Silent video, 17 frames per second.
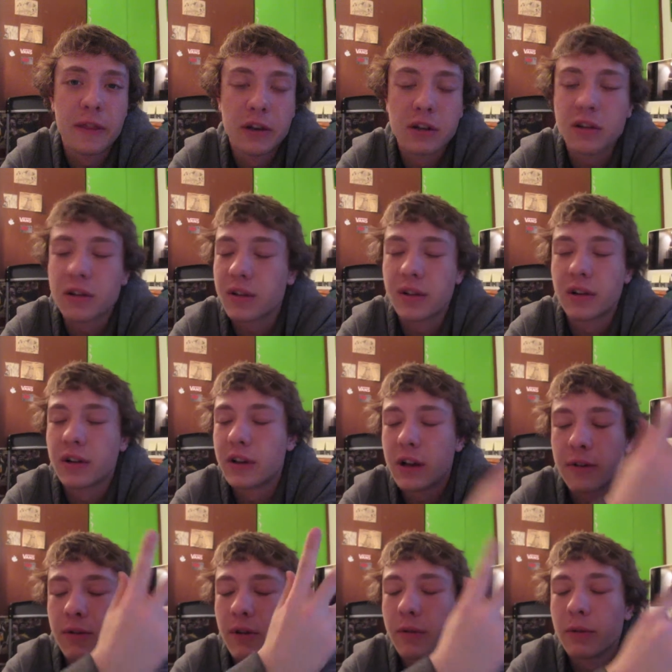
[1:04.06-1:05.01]
and then it's gonna
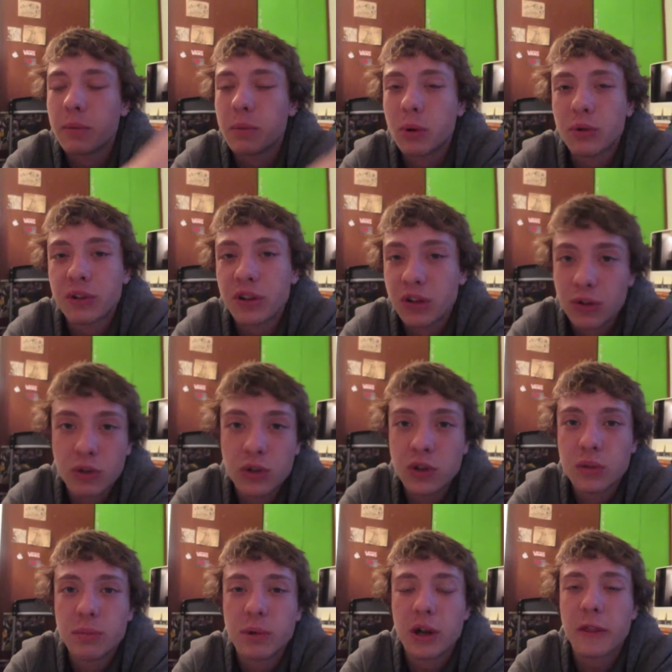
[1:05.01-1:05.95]
take forever to post to
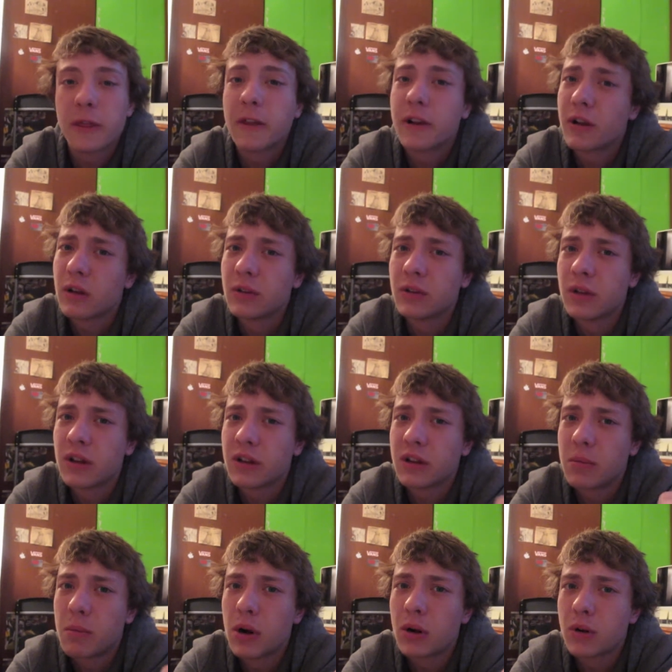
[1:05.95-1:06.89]
YouTube, but I think I'll do
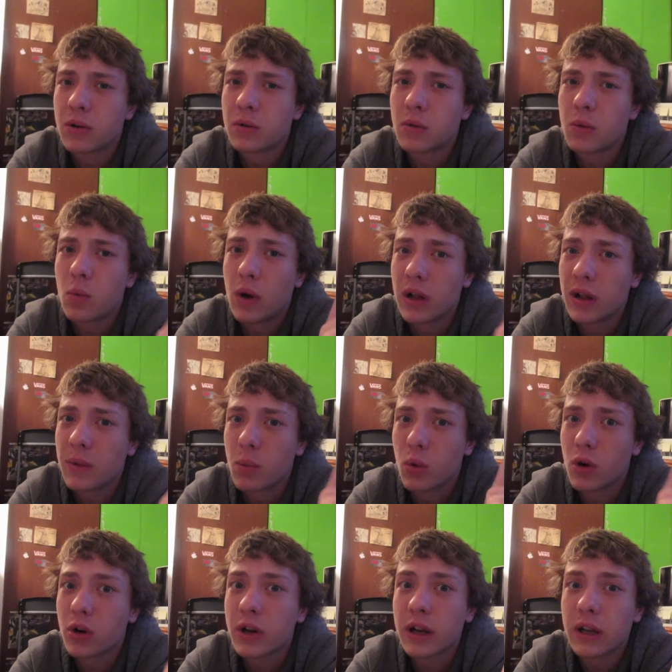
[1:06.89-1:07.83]
that tomorrow while I'm
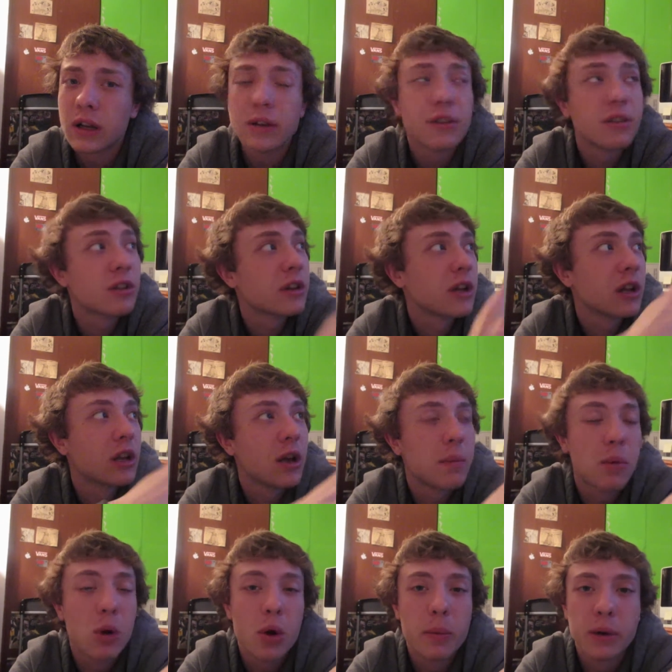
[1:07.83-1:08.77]
working, so I can
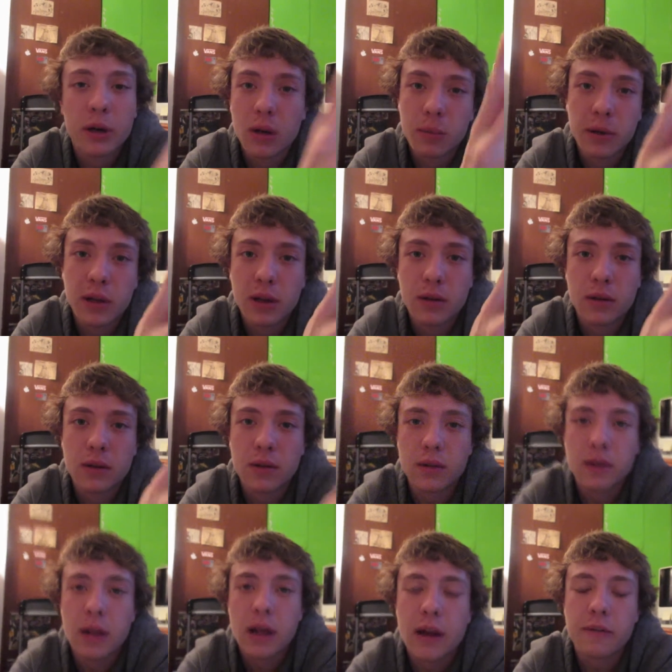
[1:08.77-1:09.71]
come home and it'll be
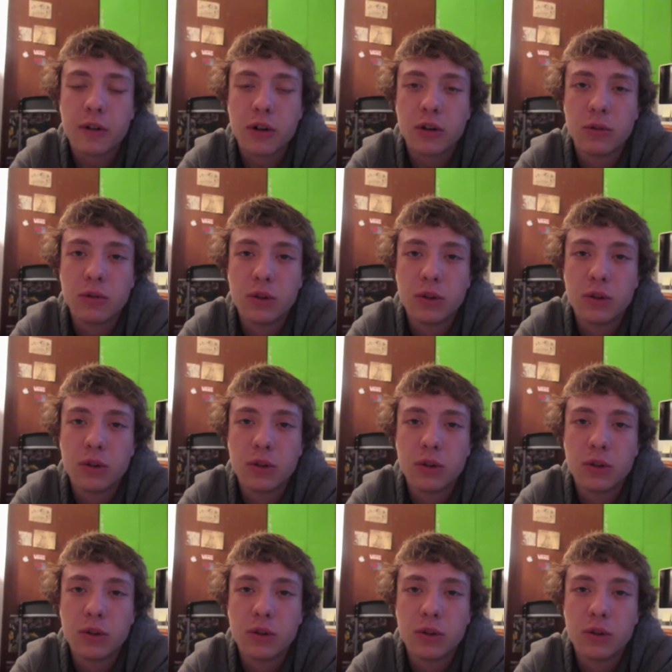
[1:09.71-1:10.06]
live on